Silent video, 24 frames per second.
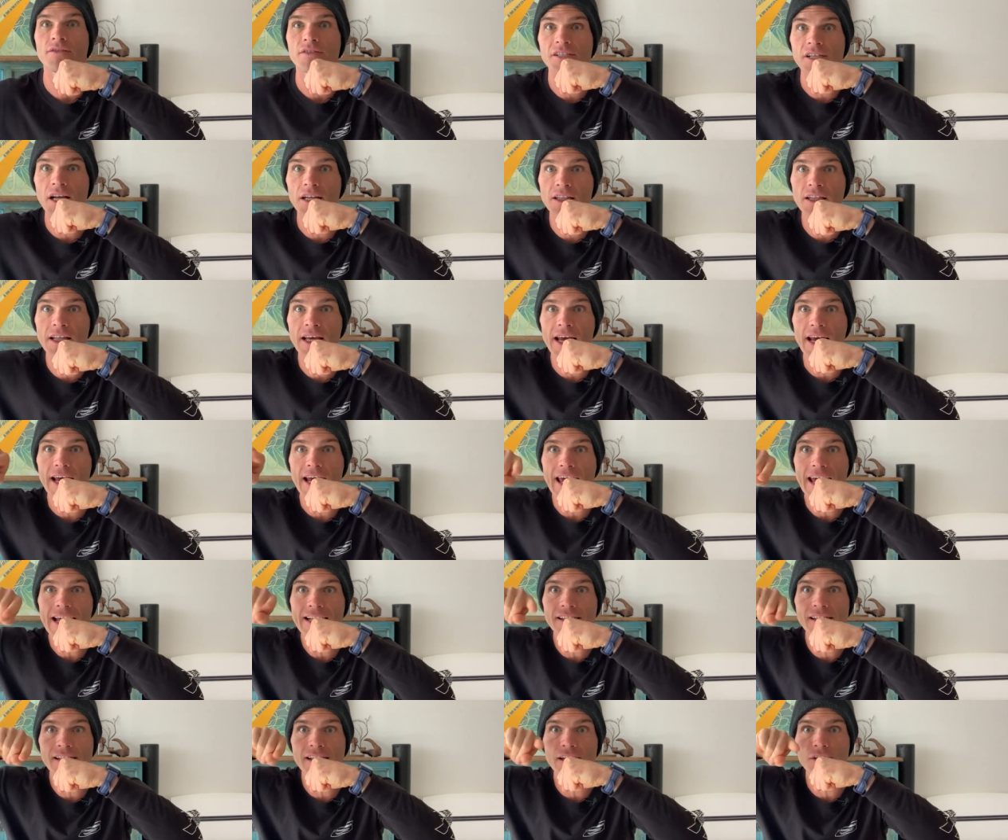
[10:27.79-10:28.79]
Suddenly it
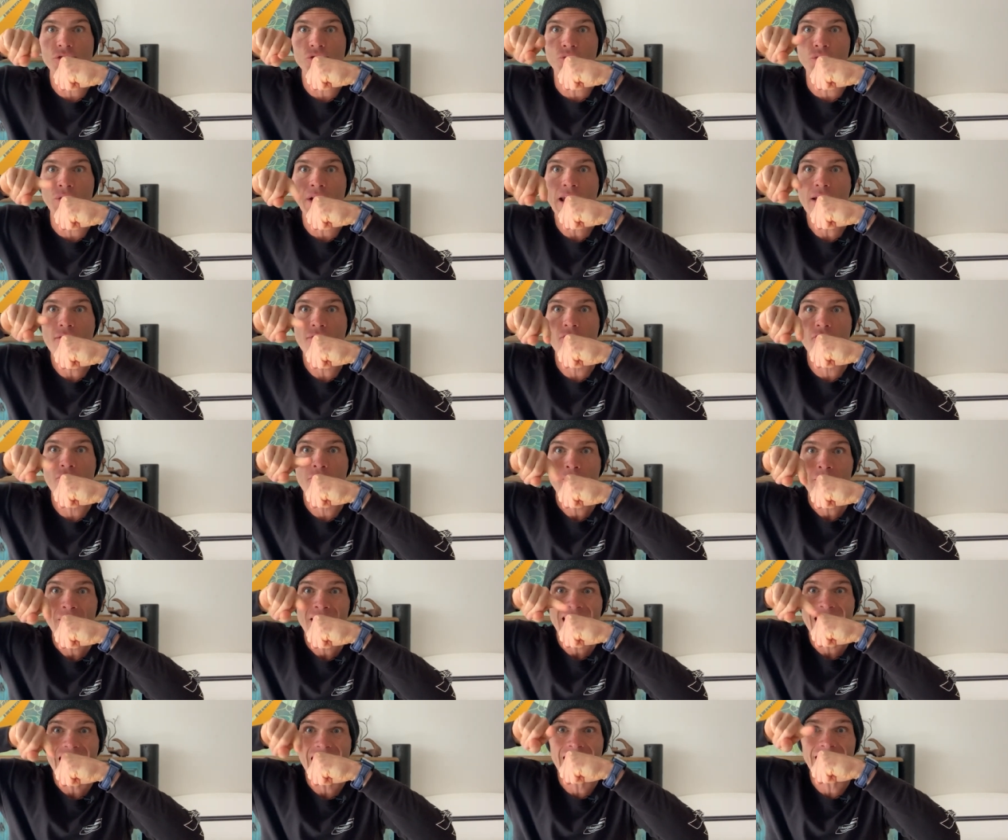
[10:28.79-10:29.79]
hits this reef
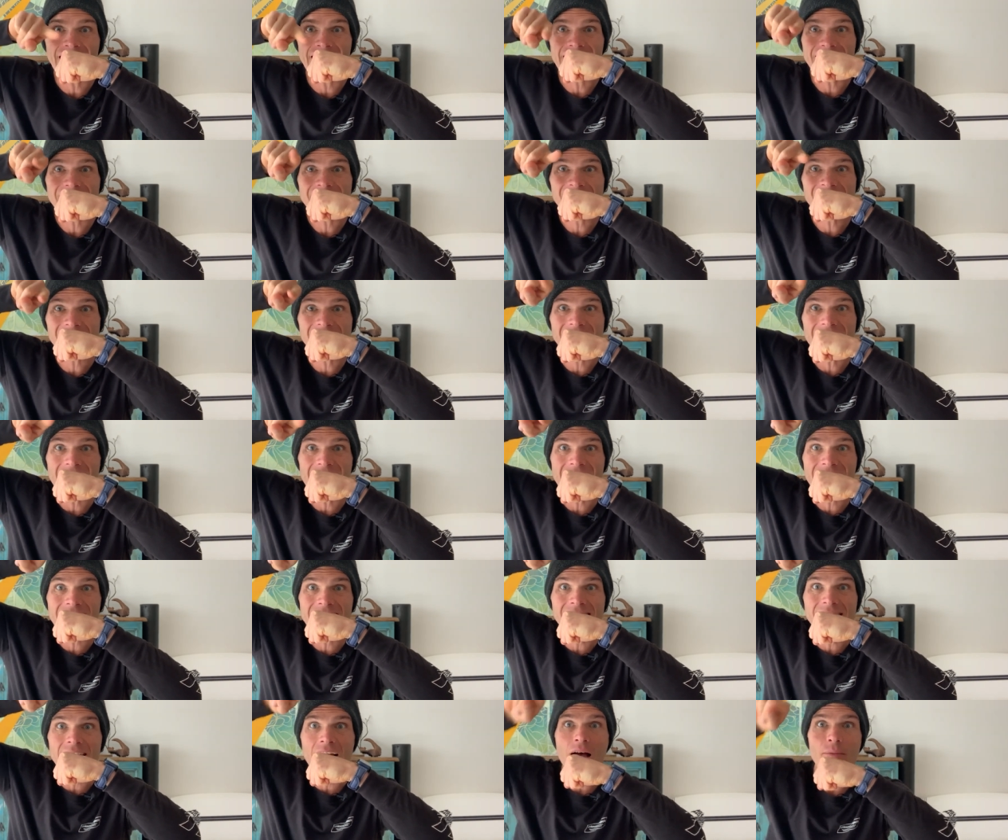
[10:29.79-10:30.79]
and it
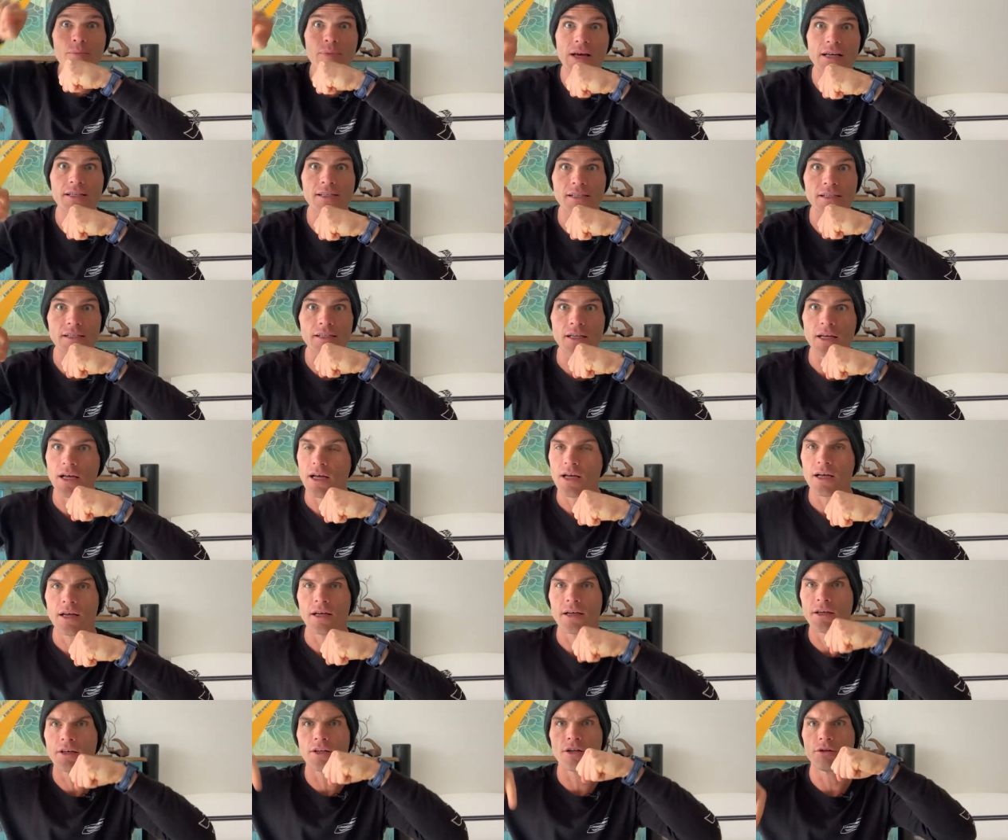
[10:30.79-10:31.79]
stands up because it's,
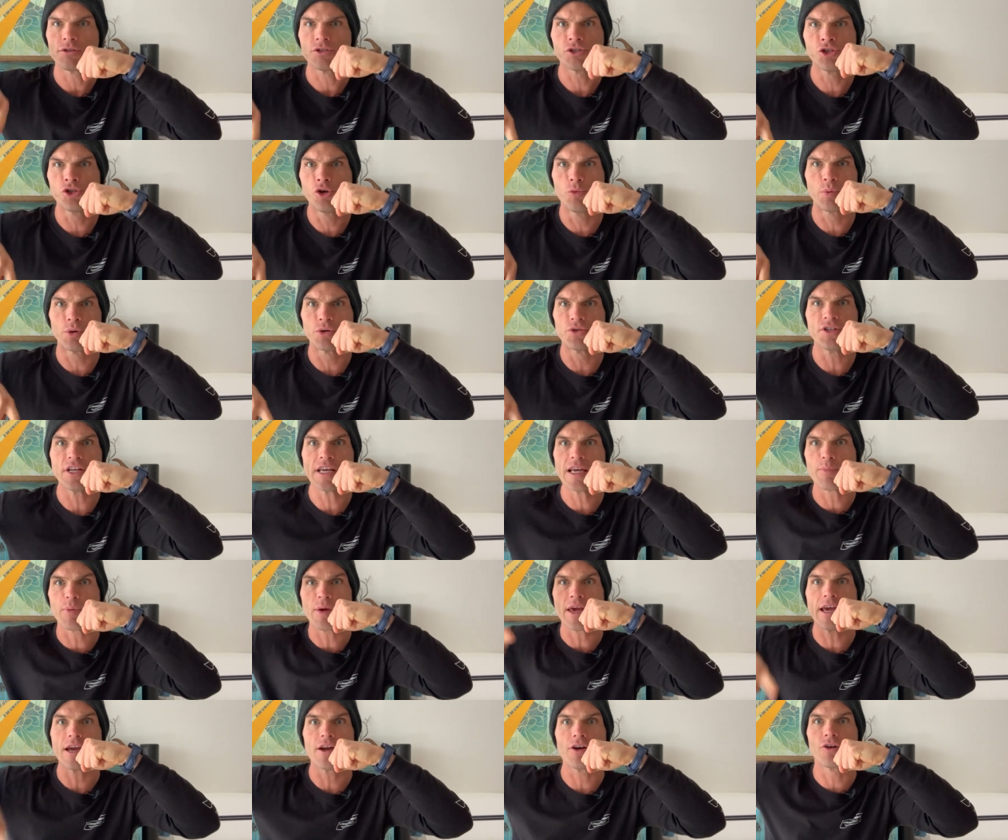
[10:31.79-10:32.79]
you know, it's super
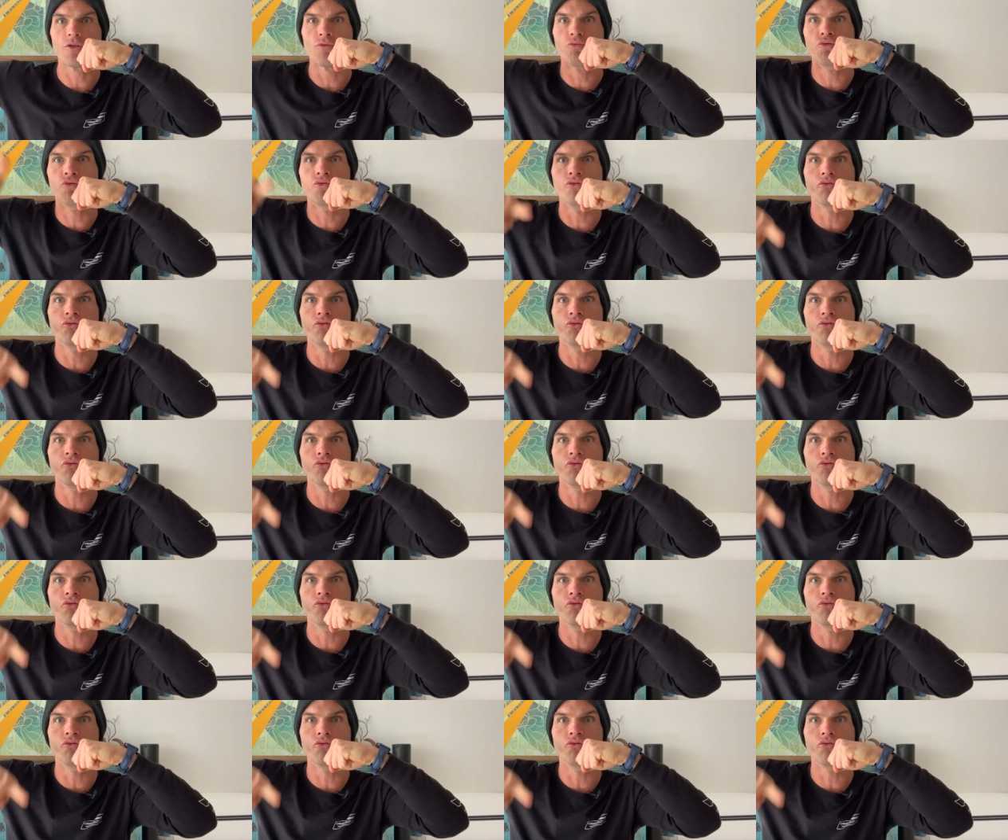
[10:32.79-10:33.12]
deep here,